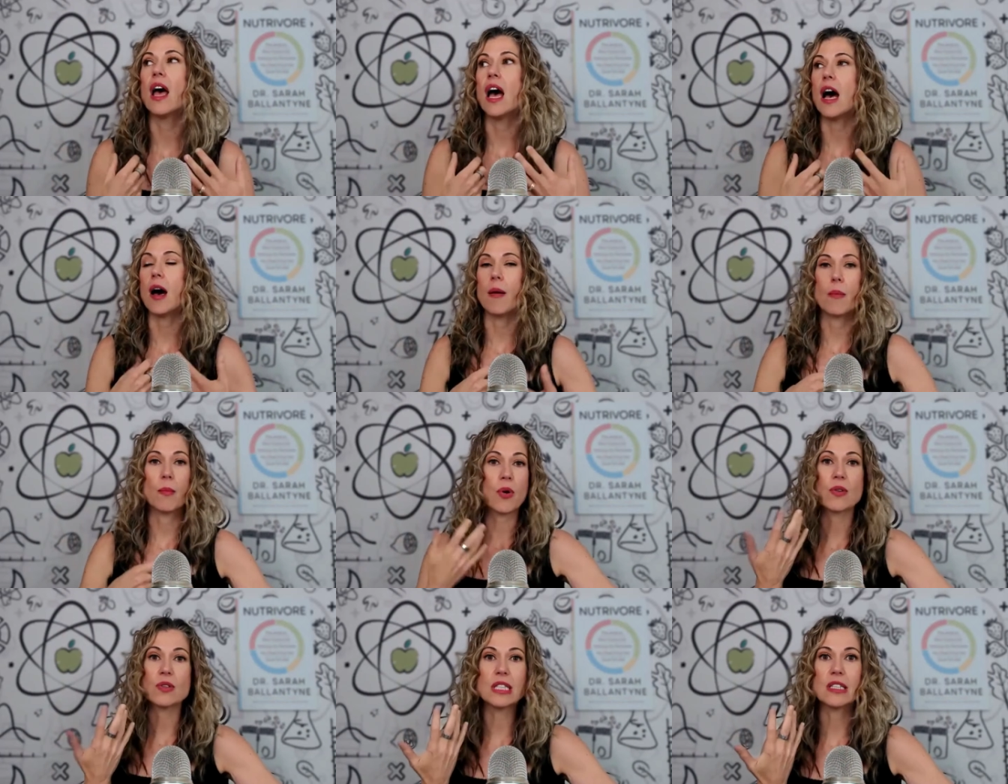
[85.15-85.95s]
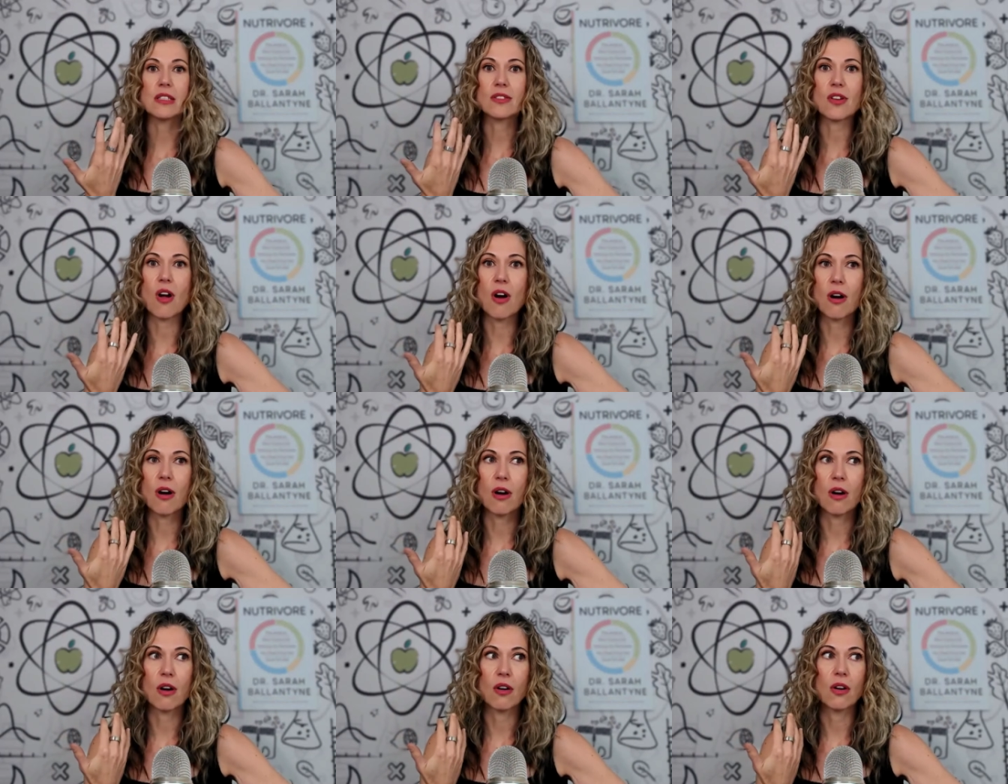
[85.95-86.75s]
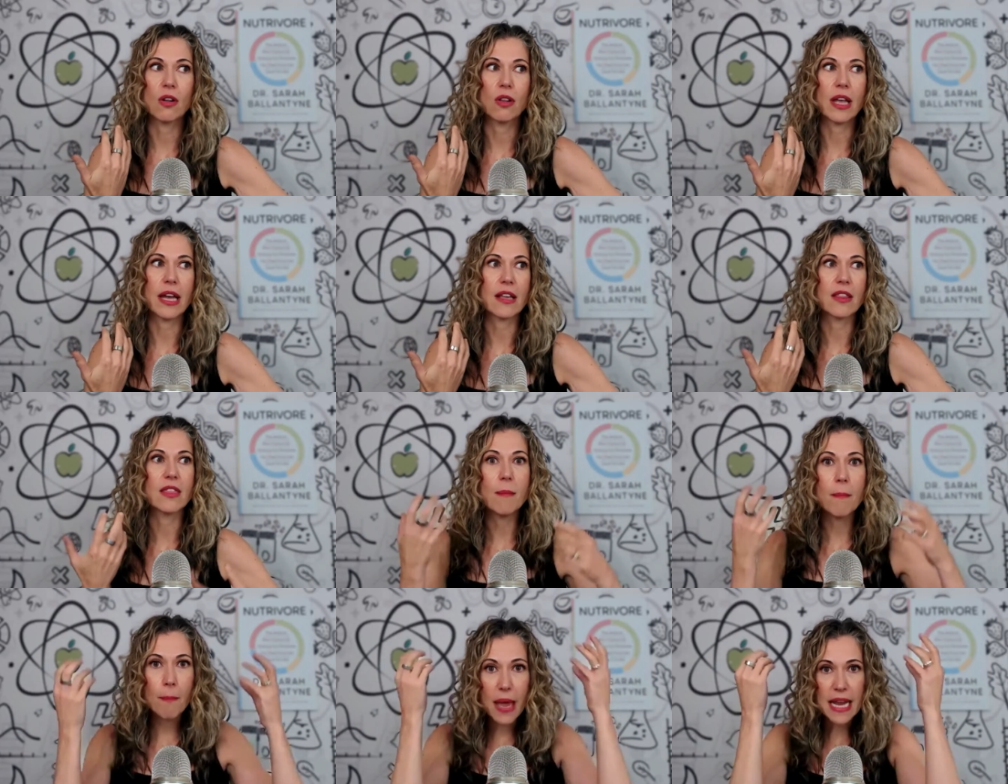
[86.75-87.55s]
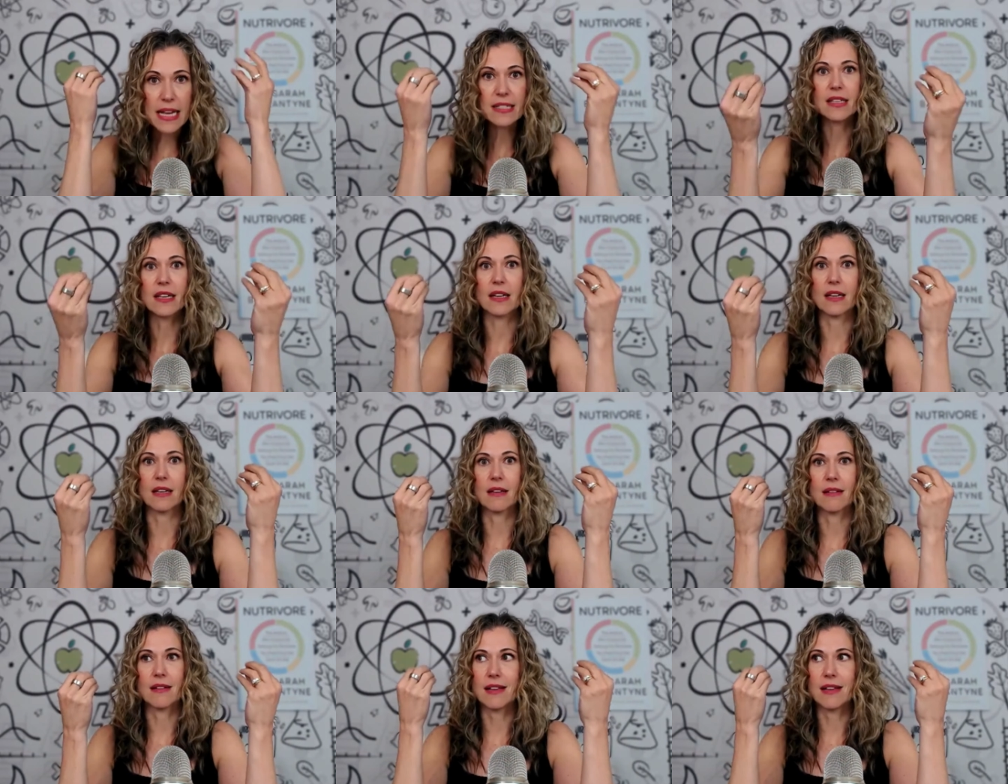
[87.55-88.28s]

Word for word: Um, proteins are like the basic,